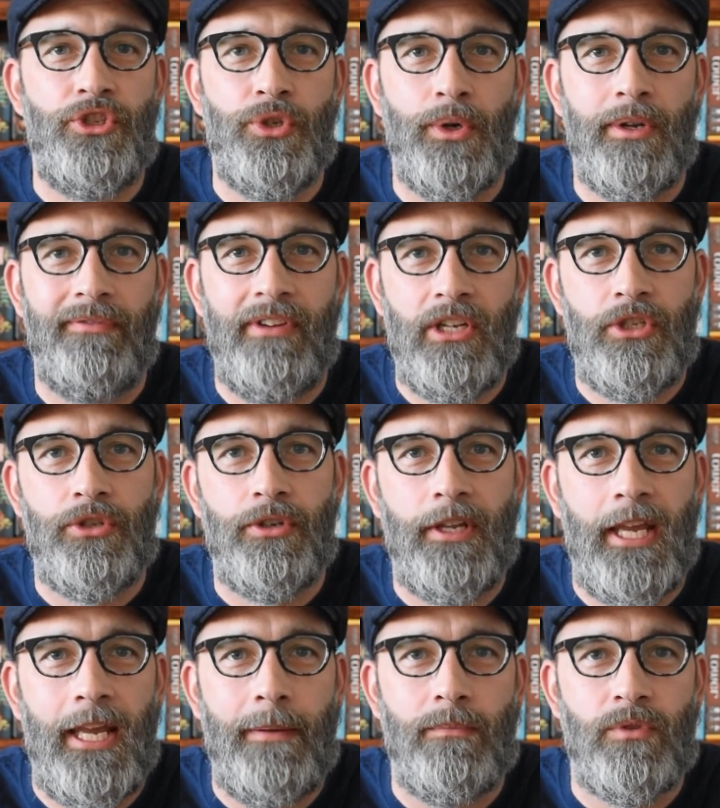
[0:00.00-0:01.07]
your own adventure
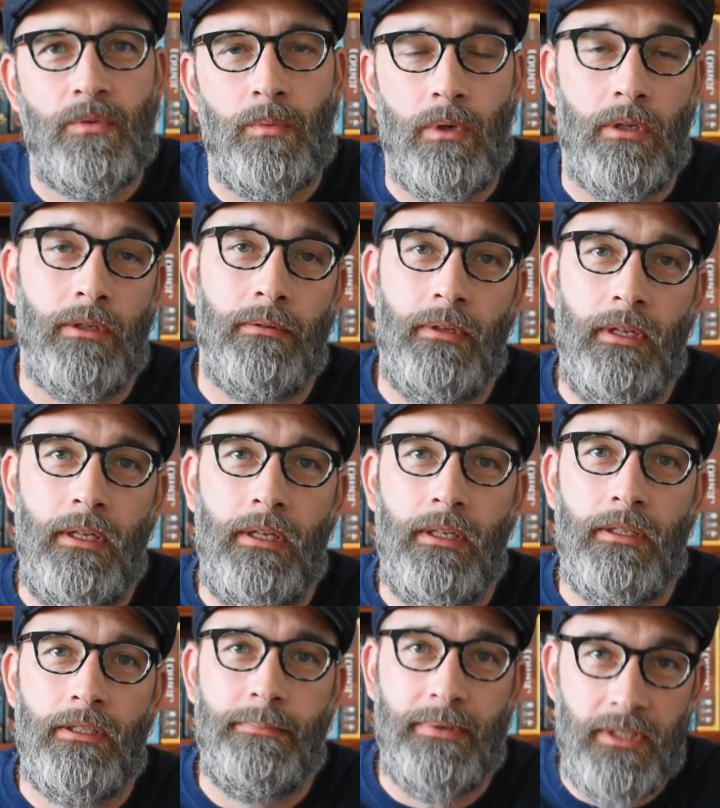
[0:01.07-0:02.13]
games. Well,
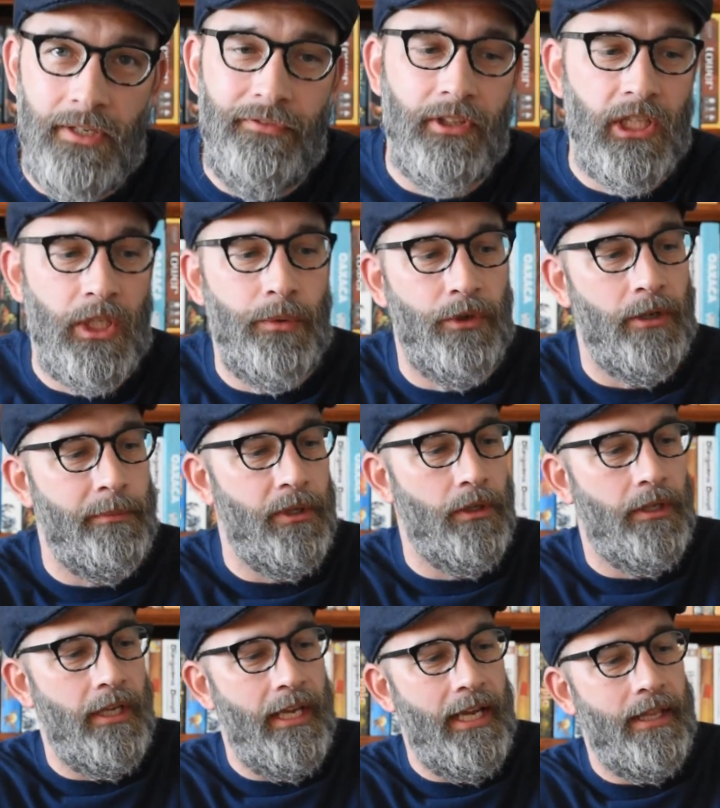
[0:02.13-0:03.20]
specifically we're going to be
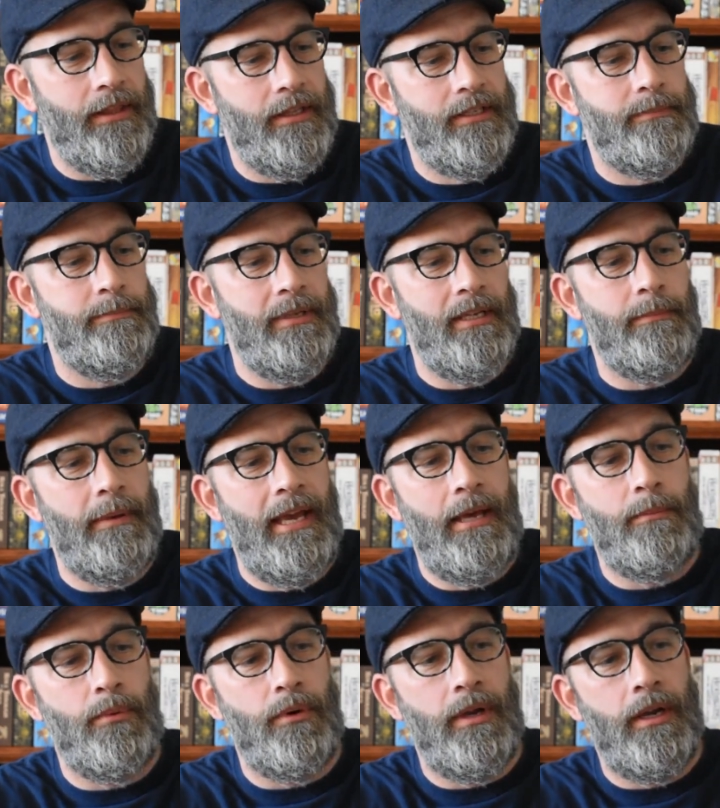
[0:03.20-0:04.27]
looking at this big
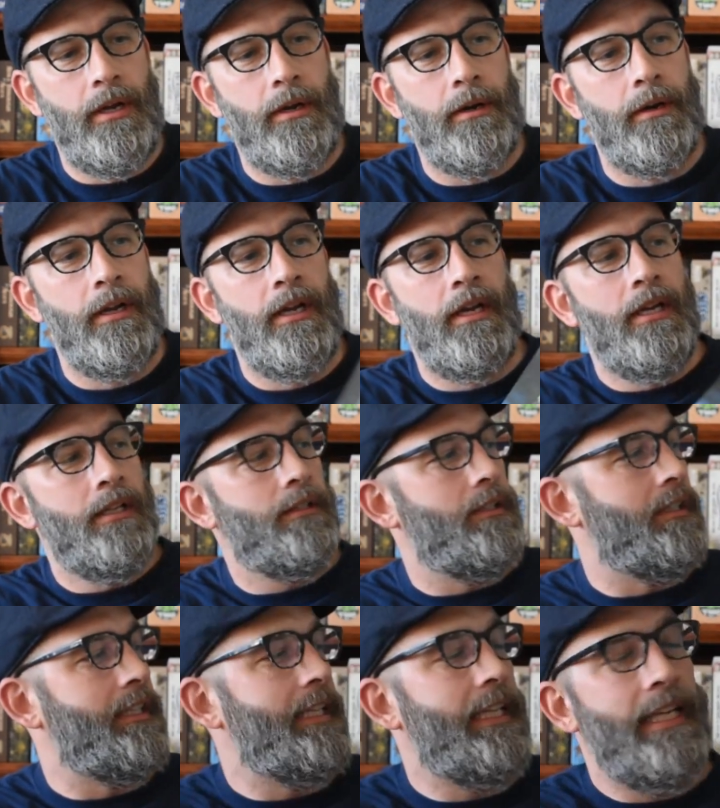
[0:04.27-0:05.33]
bad boy here,
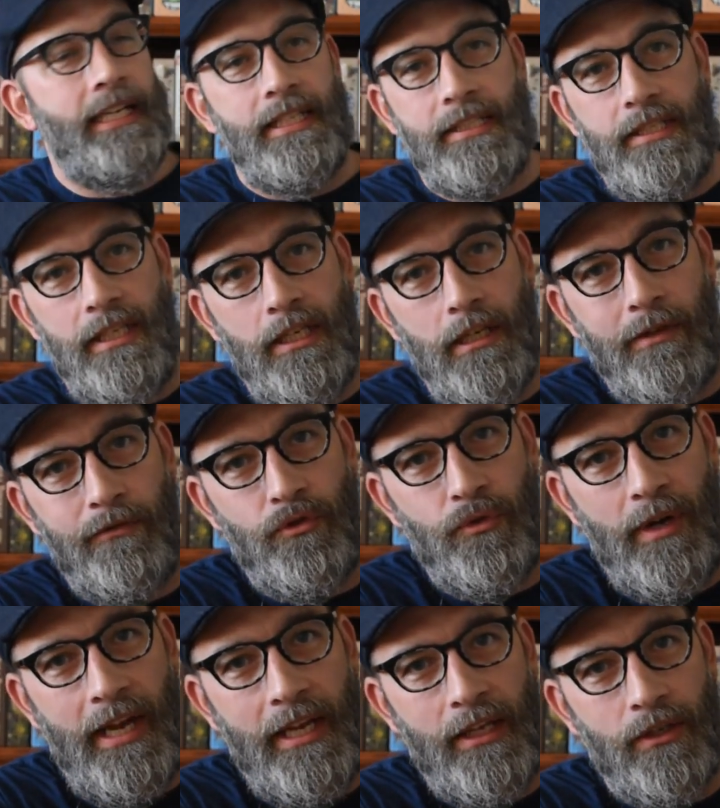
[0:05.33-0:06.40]
the Legacy of
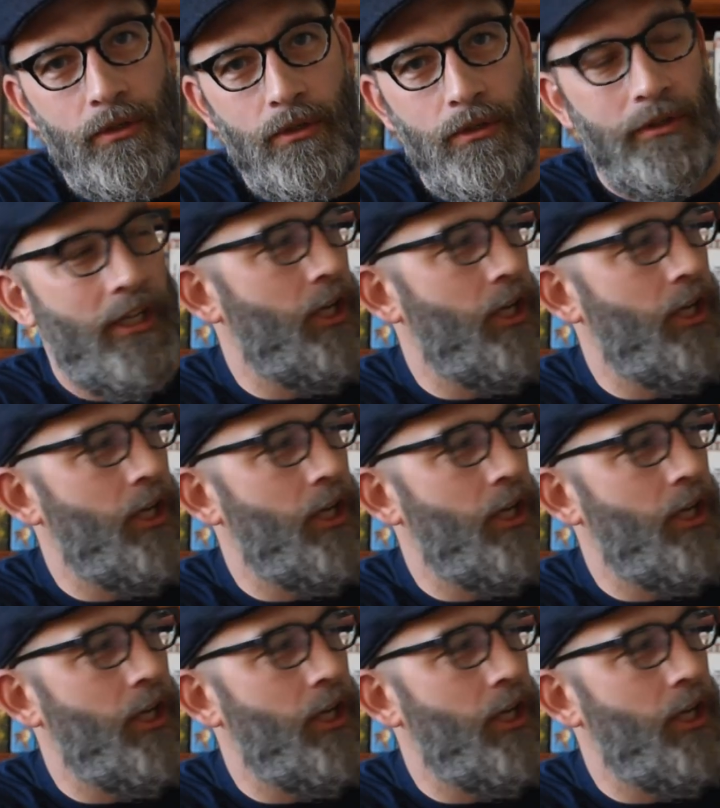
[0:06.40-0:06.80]
Dragonholt.